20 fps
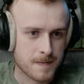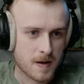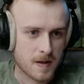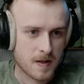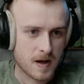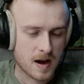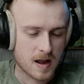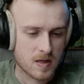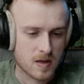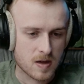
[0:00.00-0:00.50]
A
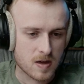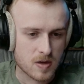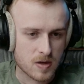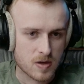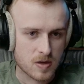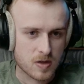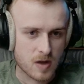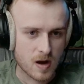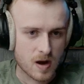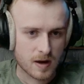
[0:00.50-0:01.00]
lot of these
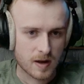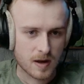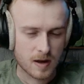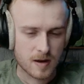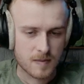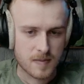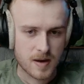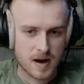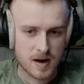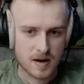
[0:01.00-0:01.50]
is talking
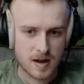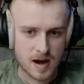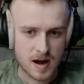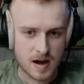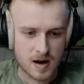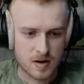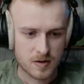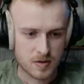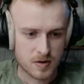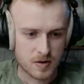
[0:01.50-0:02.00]
about
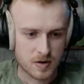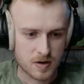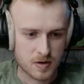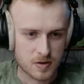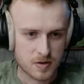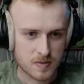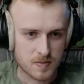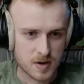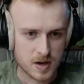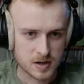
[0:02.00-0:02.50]
how there is
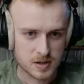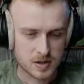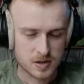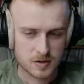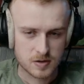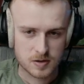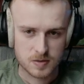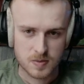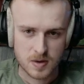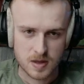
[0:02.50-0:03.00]
some
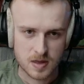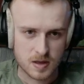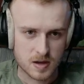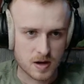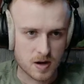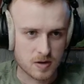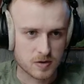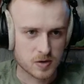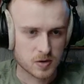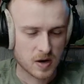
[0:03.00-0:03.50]
issues with, you
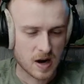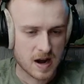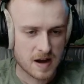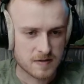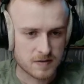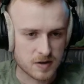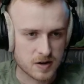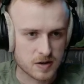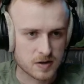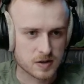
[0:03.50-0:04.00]
know,
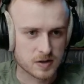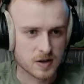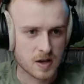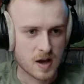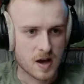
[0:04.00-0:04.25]
drivers,